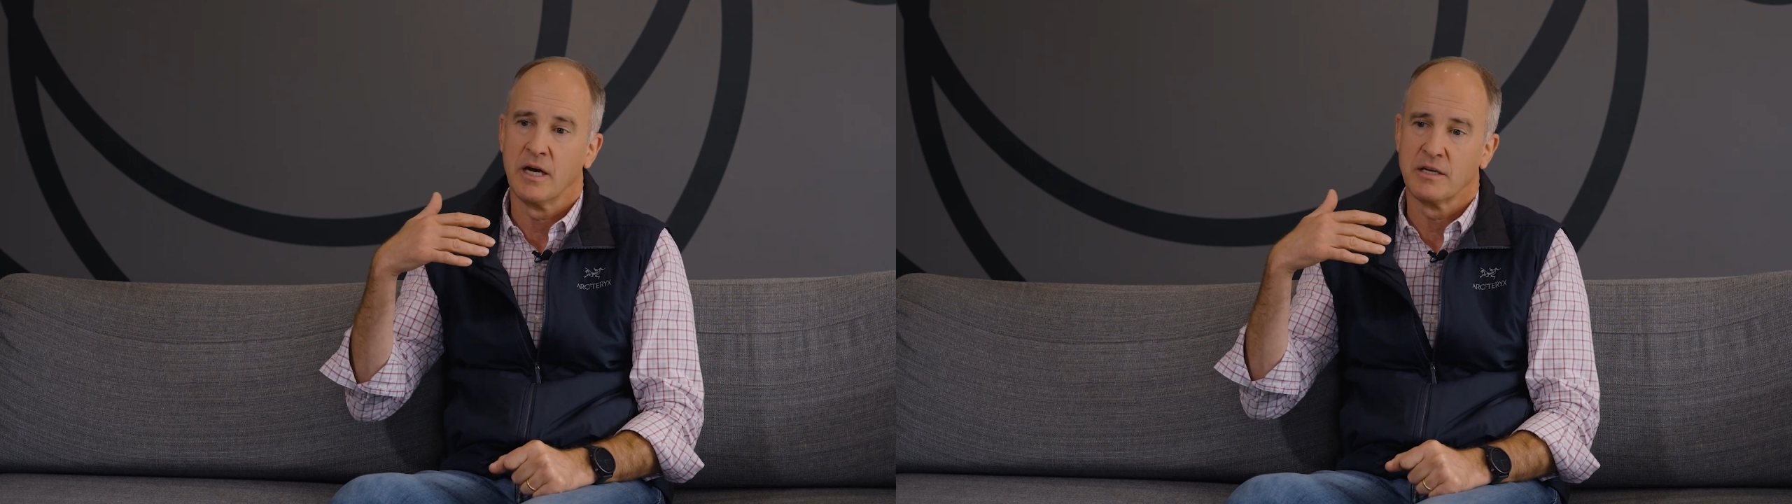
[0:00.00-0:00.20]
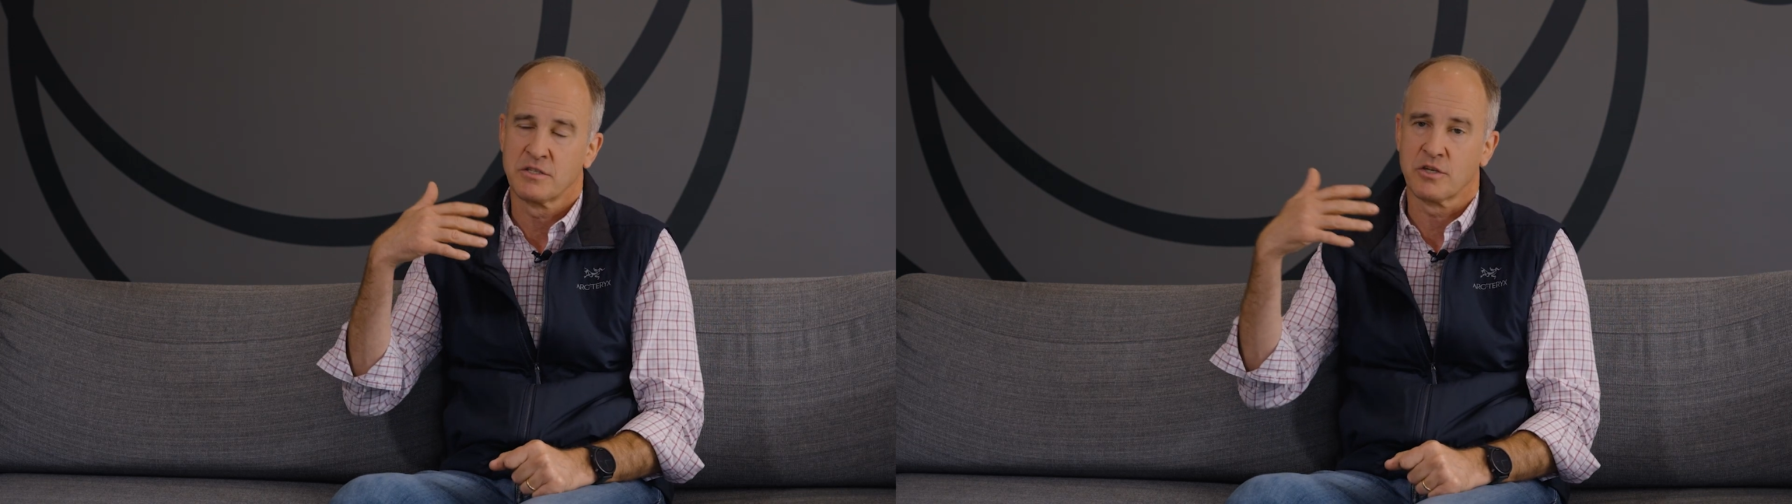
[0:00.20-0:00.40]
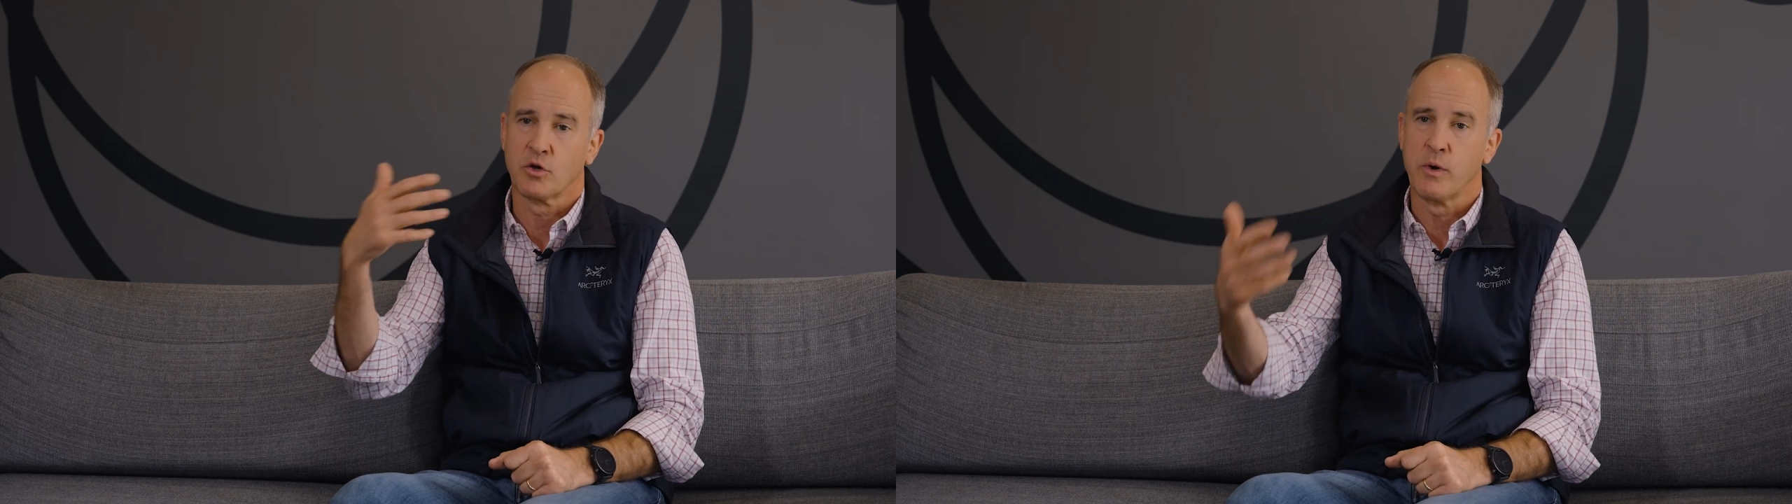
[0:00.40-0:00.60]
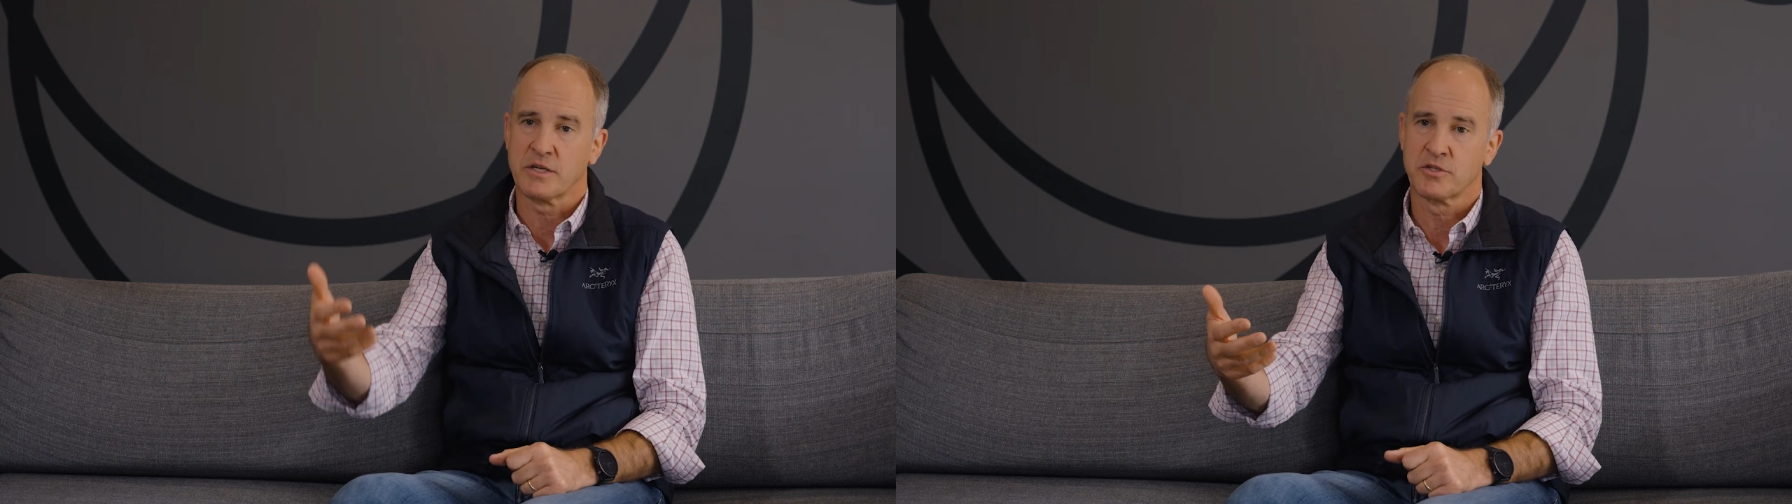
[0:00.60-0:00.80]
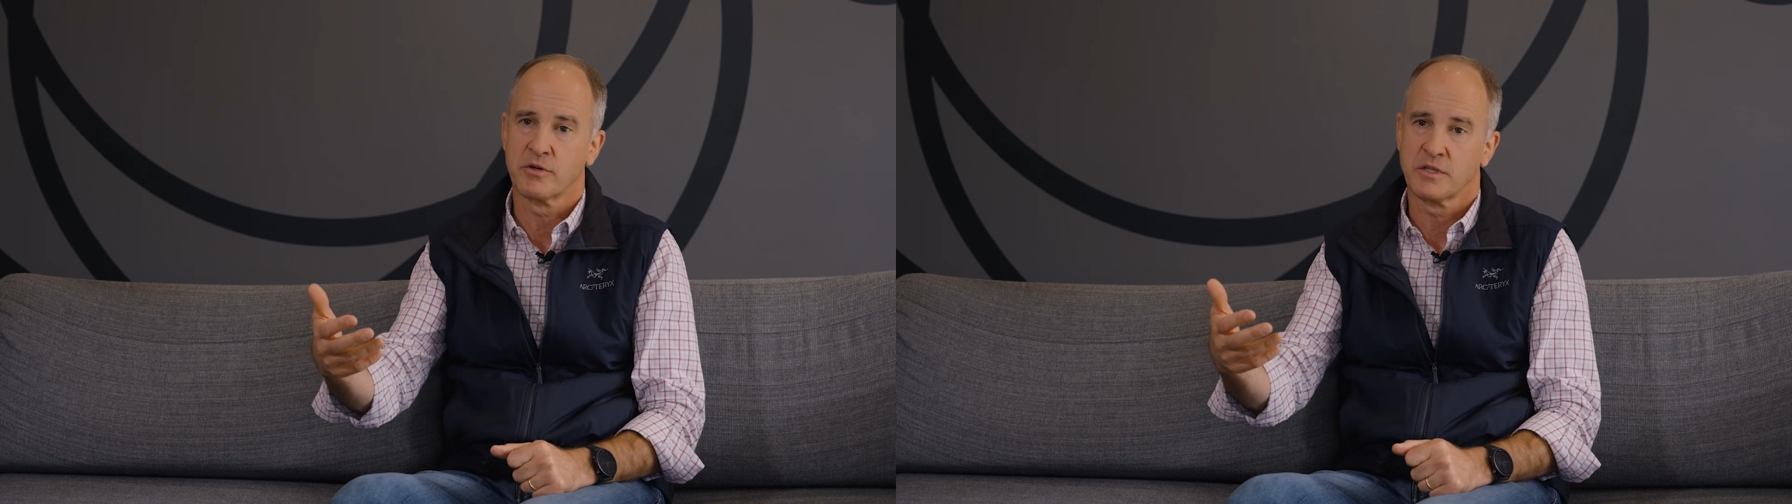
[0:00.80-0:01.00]

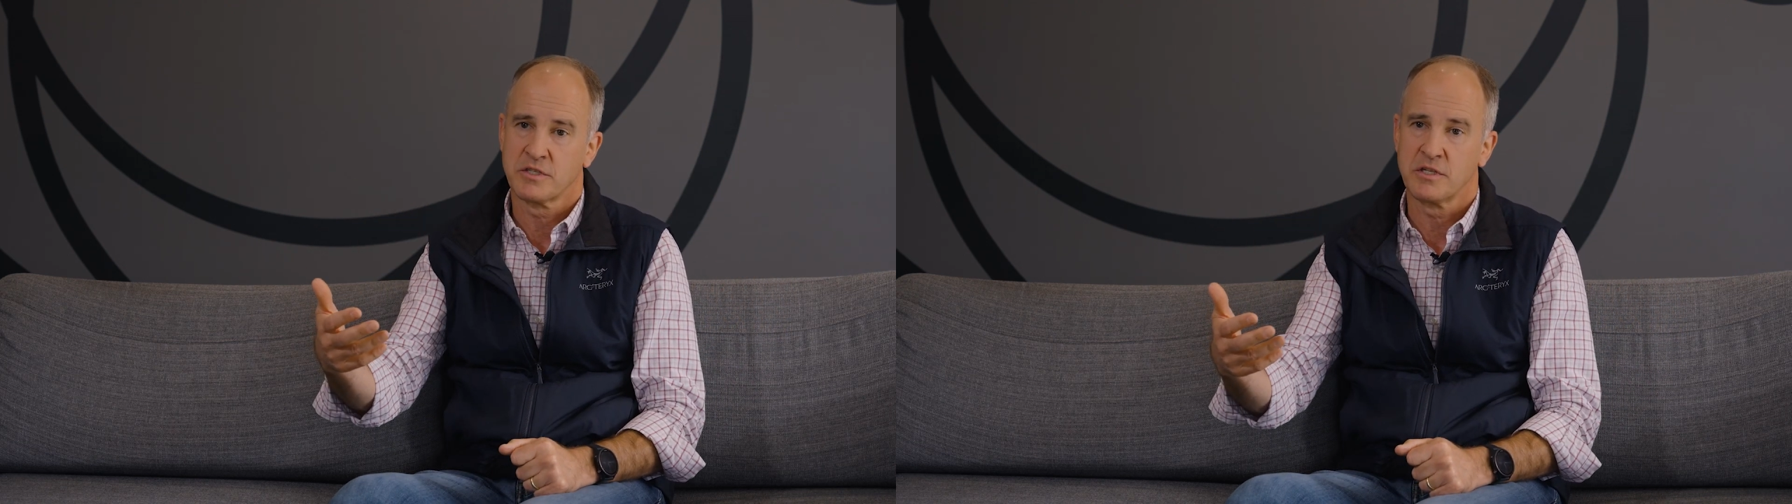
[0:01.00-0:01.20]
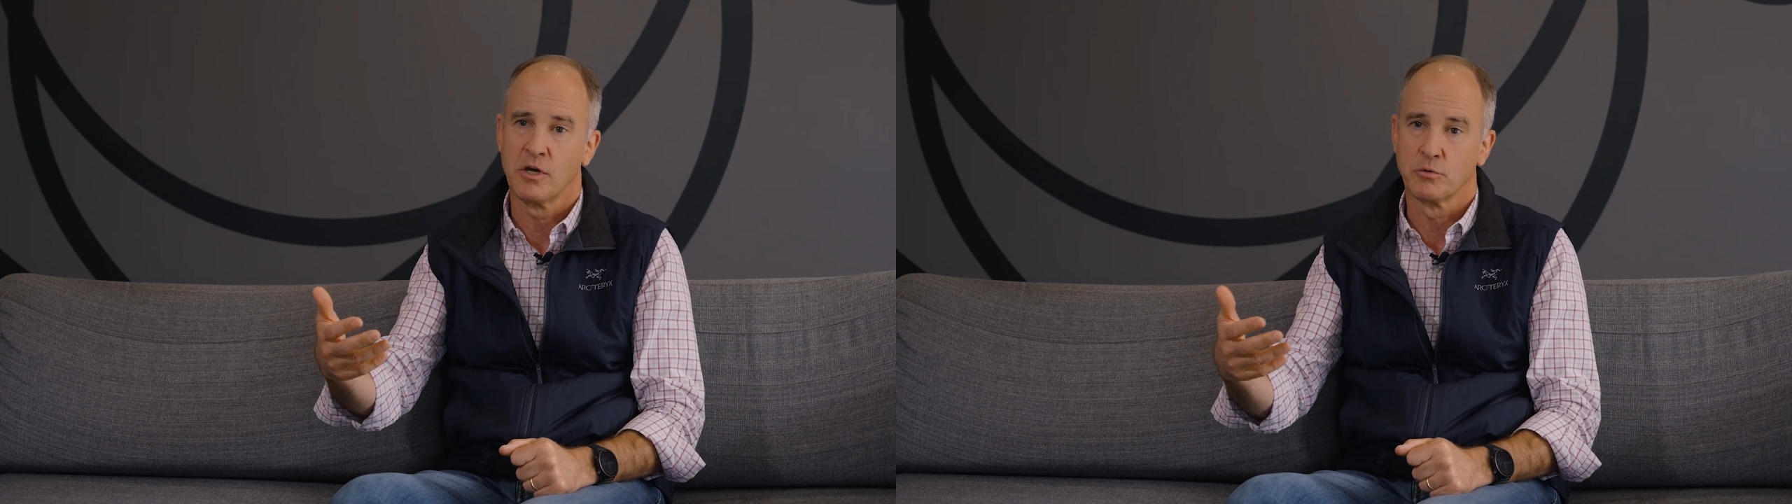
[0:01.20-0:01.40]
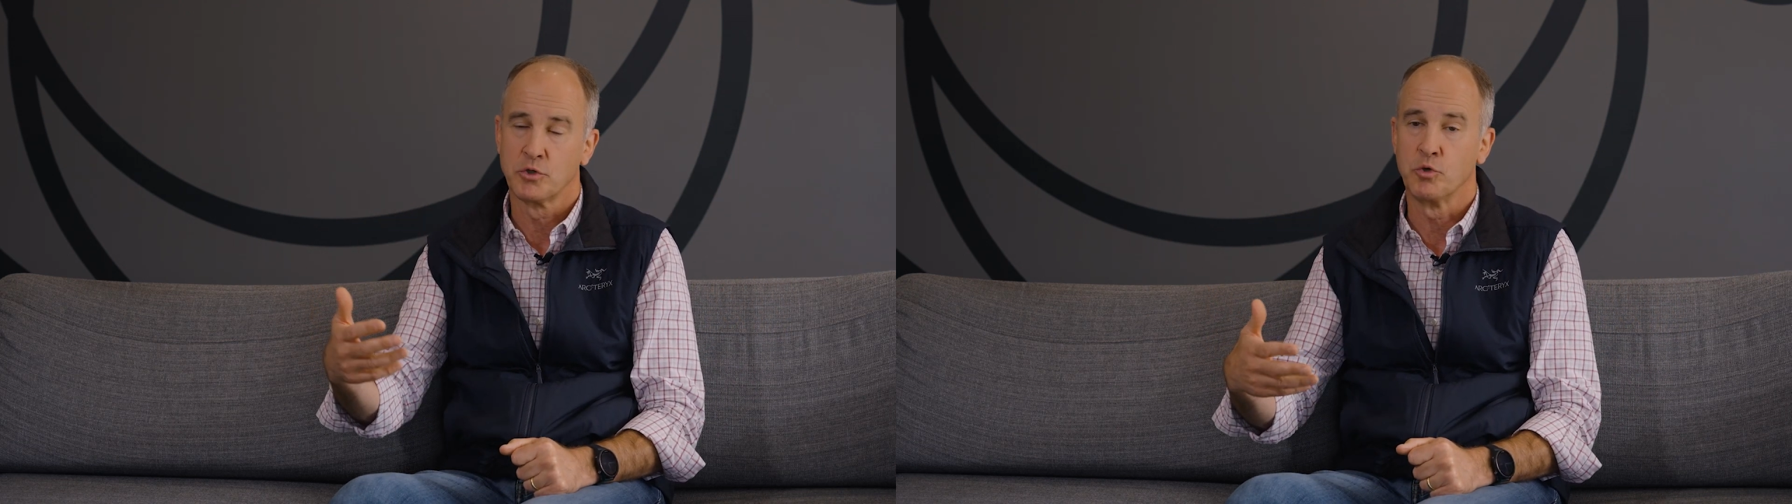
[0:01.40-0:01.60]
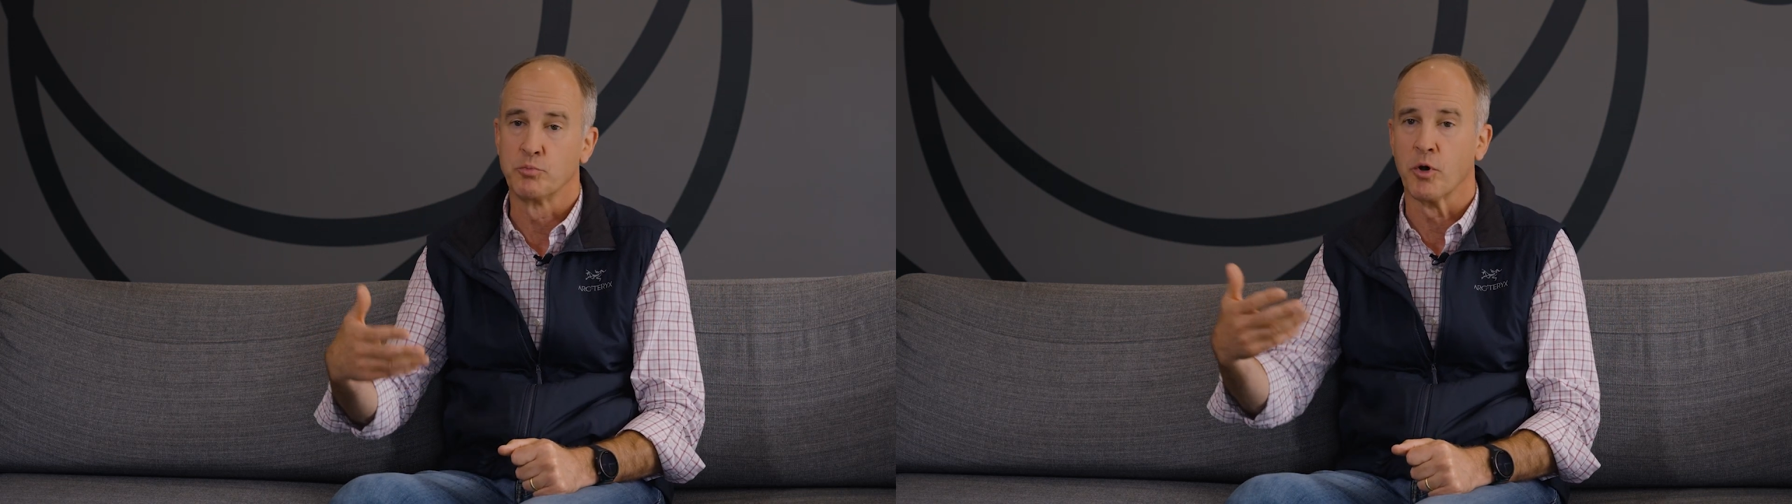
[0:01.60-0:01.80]
sequestering CO2